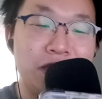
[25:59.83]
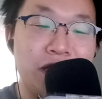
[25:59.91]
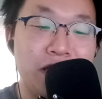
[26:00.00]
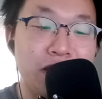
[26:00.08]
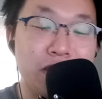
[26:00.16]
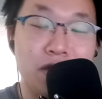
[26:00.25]

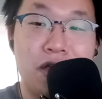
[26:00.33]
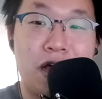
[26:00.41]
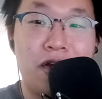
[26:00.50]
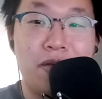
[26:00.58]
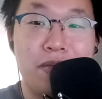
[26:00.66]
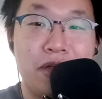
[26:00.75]
That's a
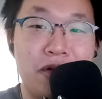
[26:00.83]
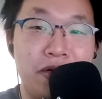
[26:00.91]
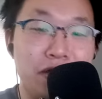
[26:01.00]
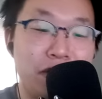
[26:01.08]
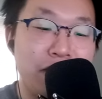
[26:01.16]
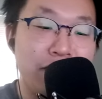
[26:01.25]
lot of
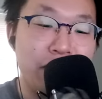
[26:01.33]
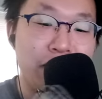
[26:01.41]
battery life. I